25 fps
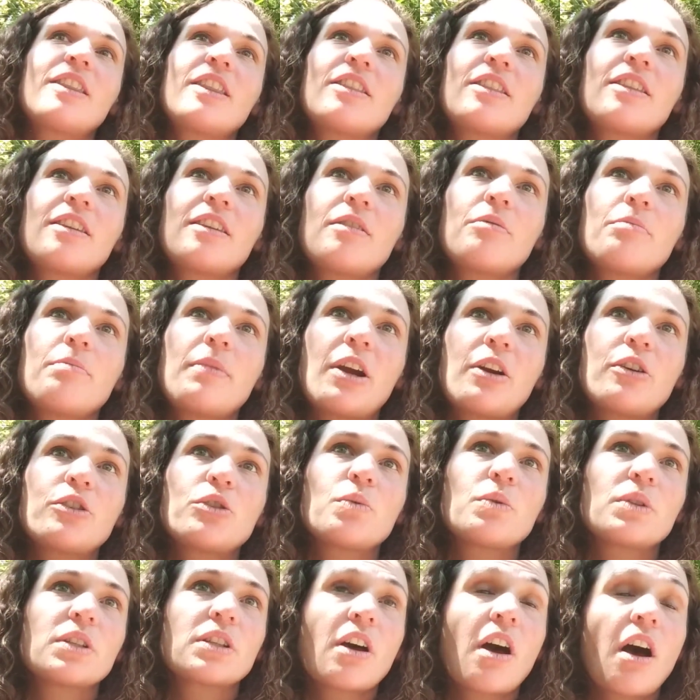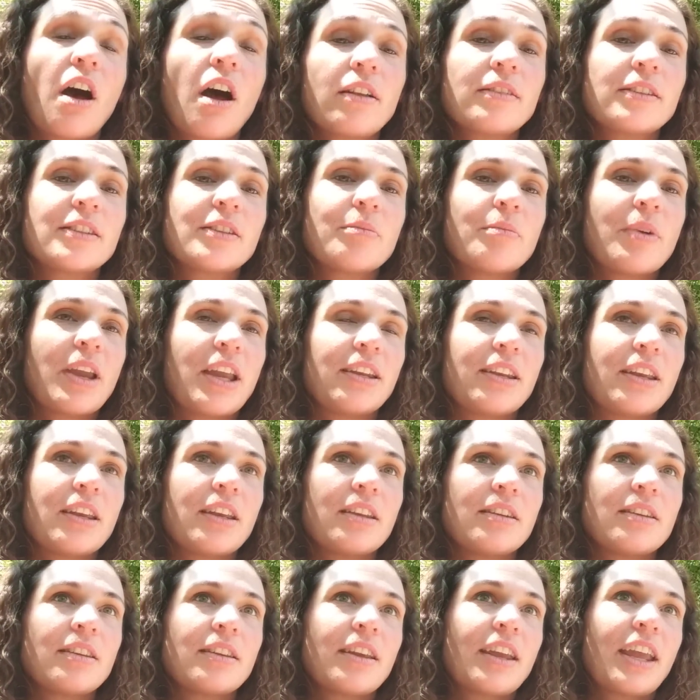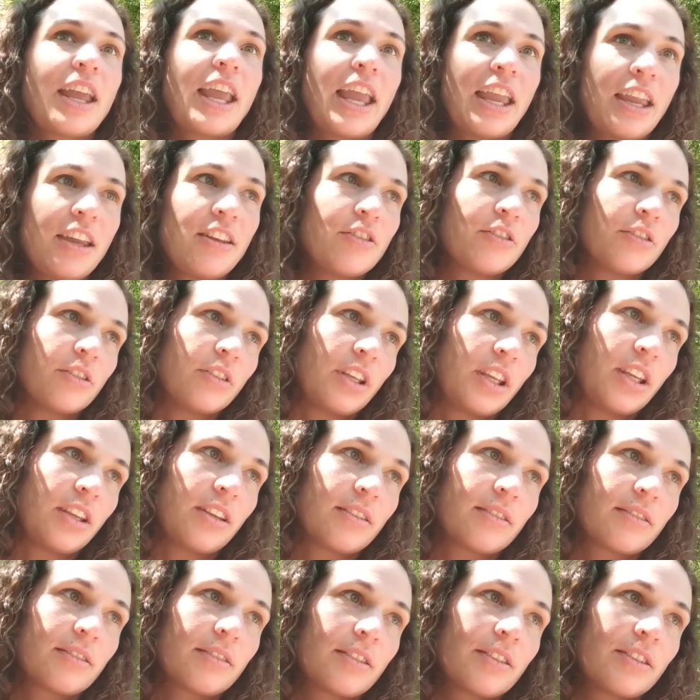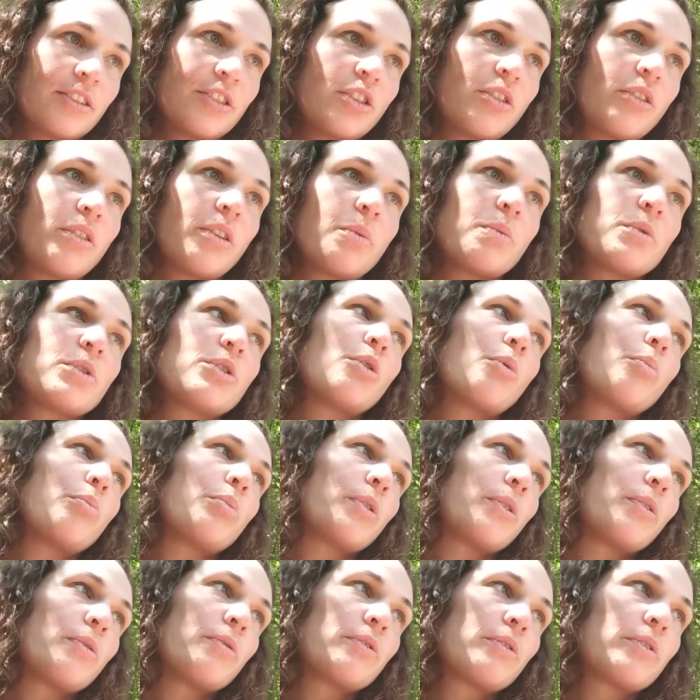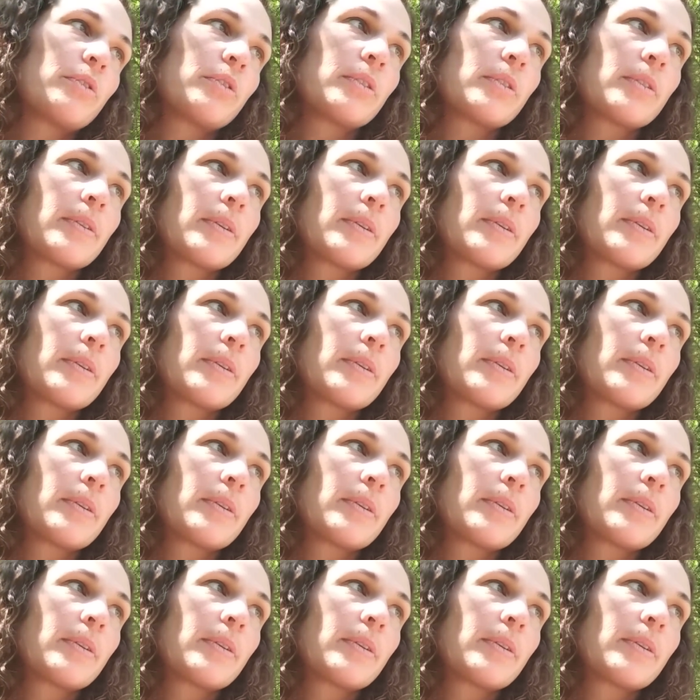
the marriage was consummated anally, so there was no proof.